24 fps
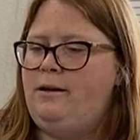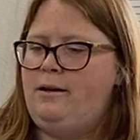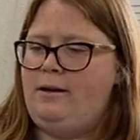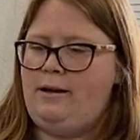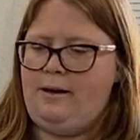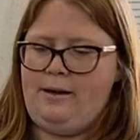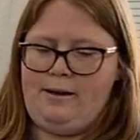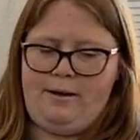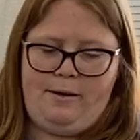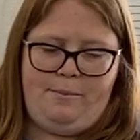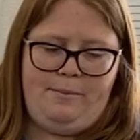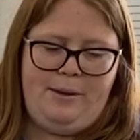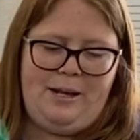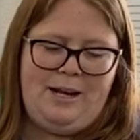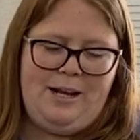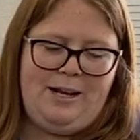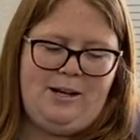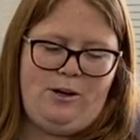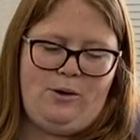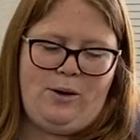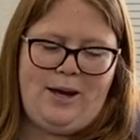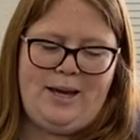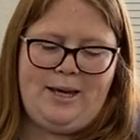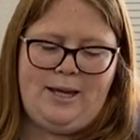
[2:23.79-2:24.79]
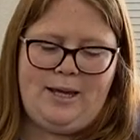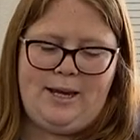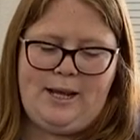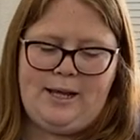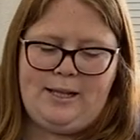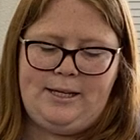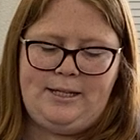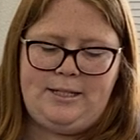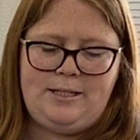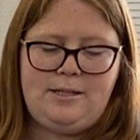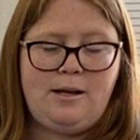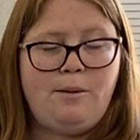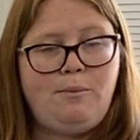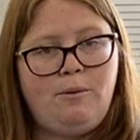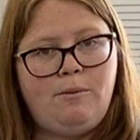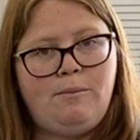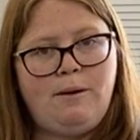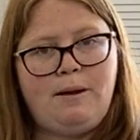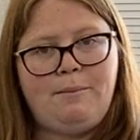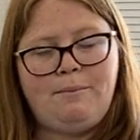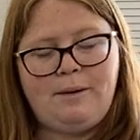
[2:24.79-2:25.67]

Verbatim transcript: Um, and I knew I could at least double my